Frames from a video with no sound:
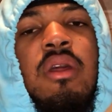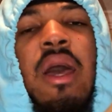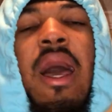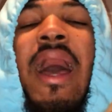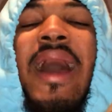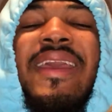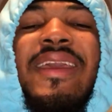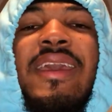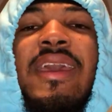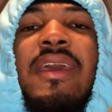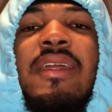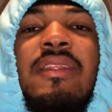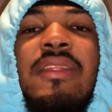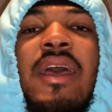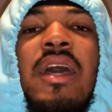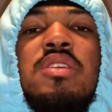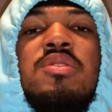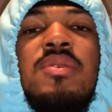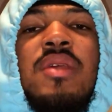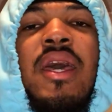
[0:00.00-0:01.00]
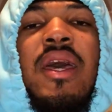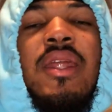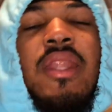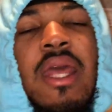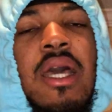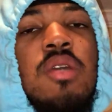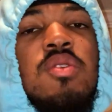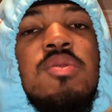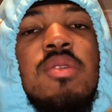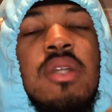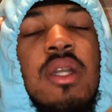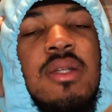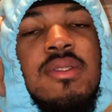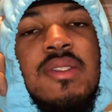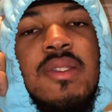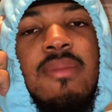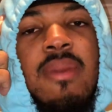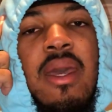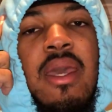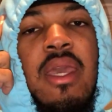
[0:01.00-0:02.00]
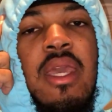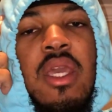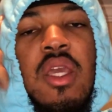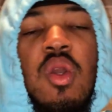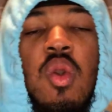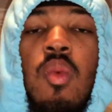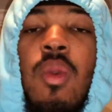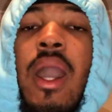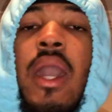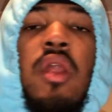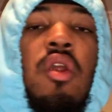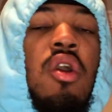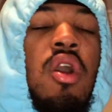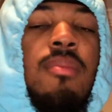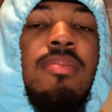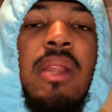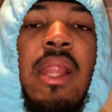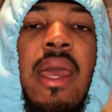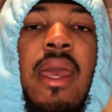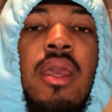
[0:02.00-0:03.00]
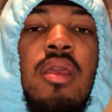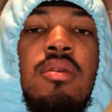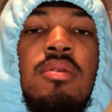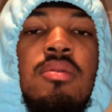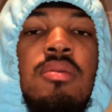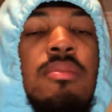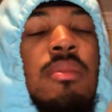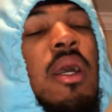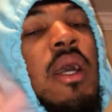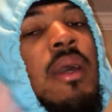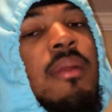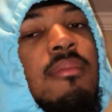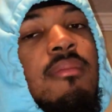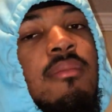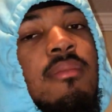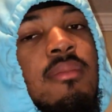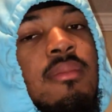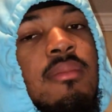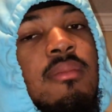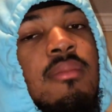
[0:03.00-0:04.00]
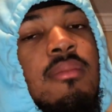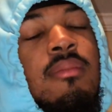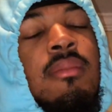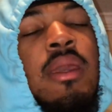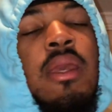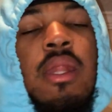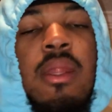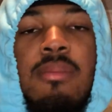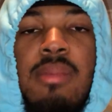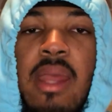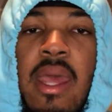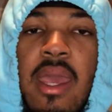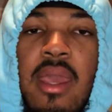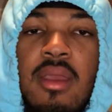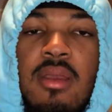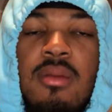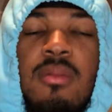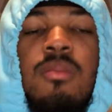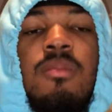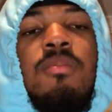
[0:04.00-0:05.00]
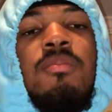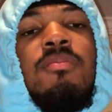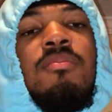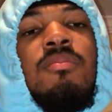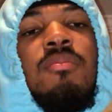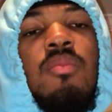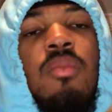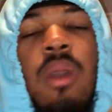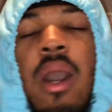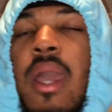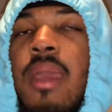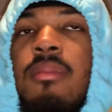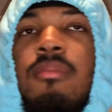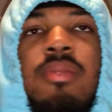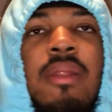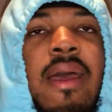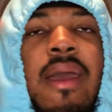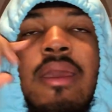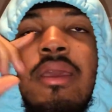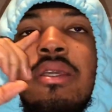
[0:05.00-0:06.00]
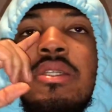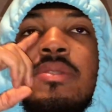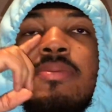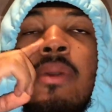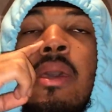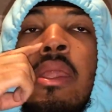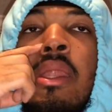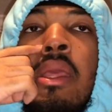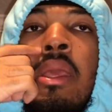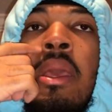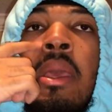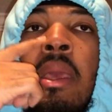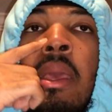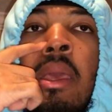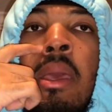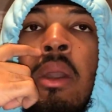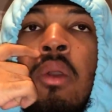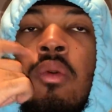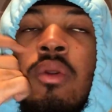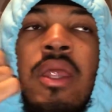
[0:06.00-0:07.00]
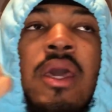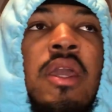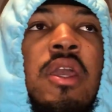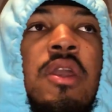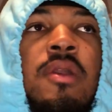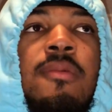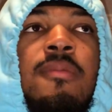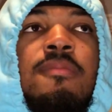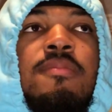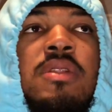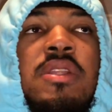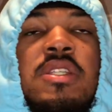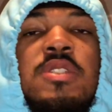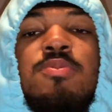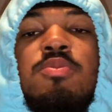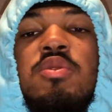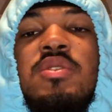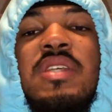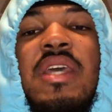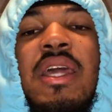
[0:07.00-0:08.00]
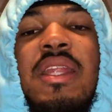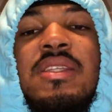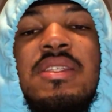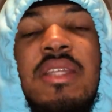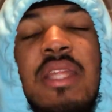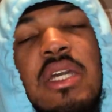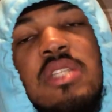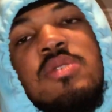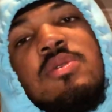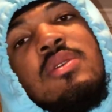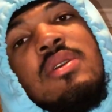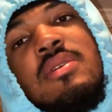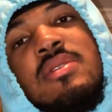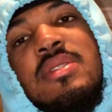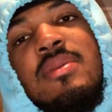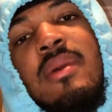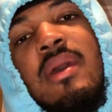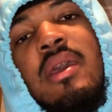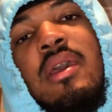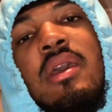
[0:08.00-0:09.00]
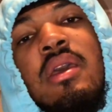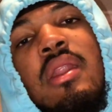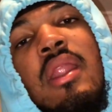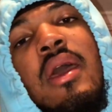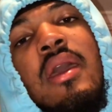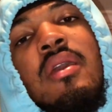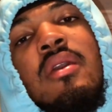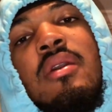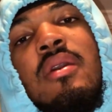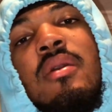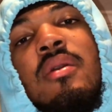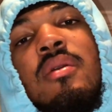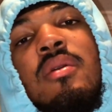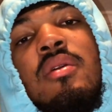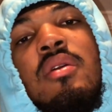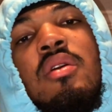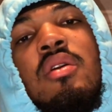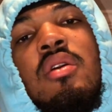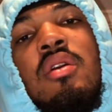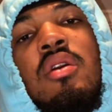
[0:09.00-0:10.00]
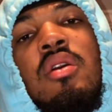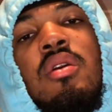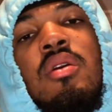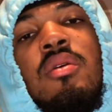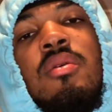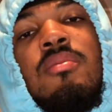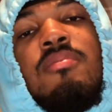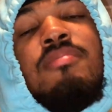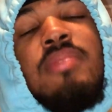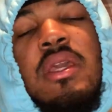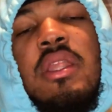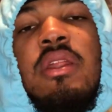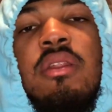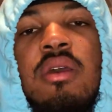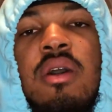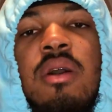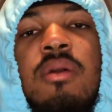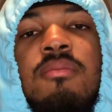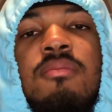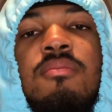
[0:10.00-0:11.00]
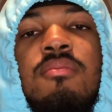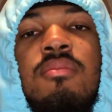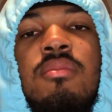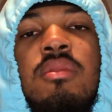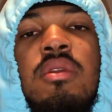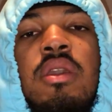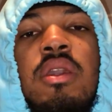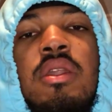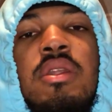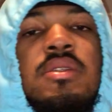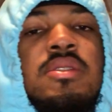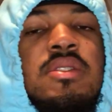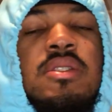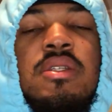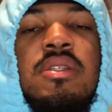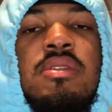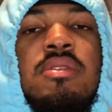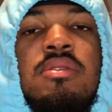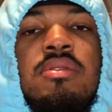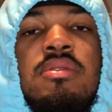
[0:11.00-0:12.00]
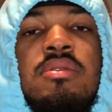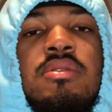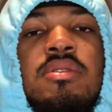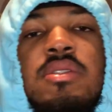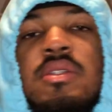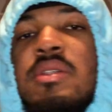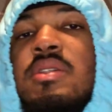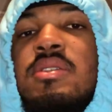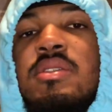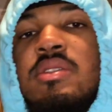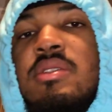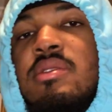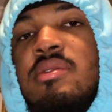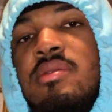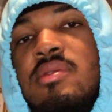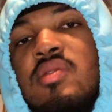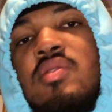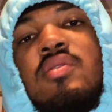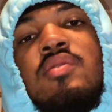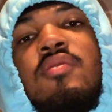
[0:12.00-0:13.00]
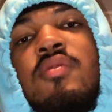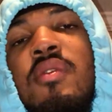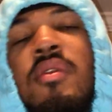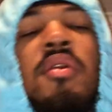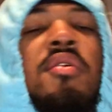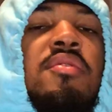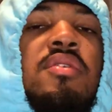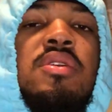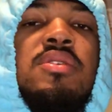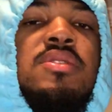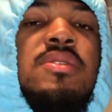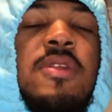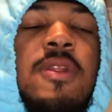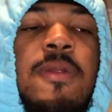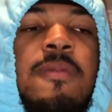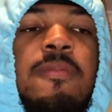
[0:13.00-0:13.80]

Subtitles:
I get that's what comes to my head, white or black, but mainly black, white, black, Hispanic. When I hear police brutality, that's what comes to my head, like beating up innocent citizens for no reason,